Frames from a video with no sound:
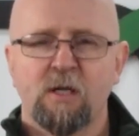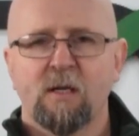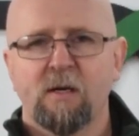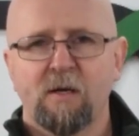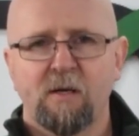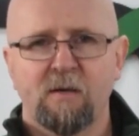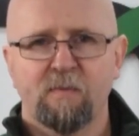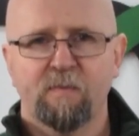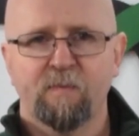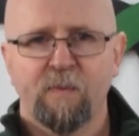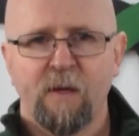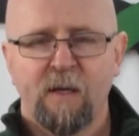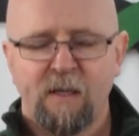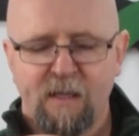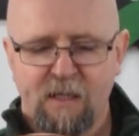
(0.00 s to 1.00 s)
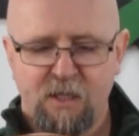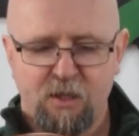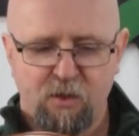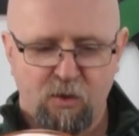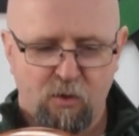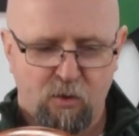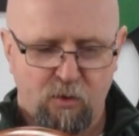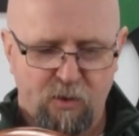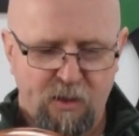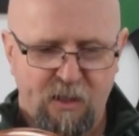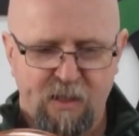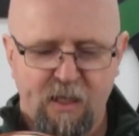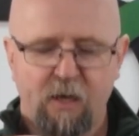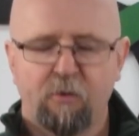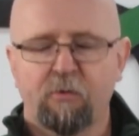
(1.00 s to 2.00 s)
item, that you know the
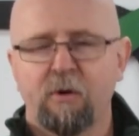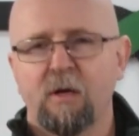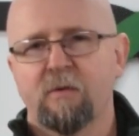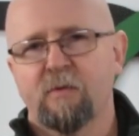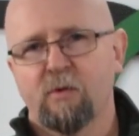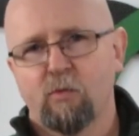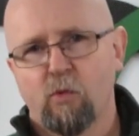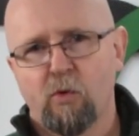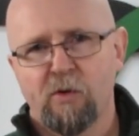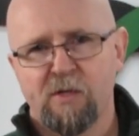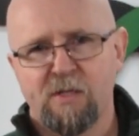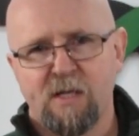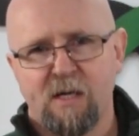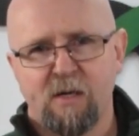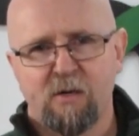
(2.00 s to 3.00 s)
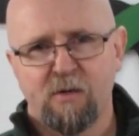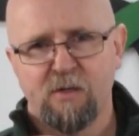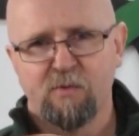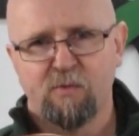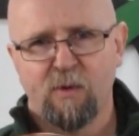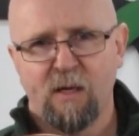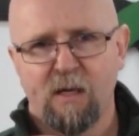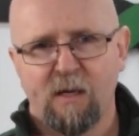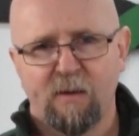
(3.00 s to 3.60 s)
integrity of the wood is there as well.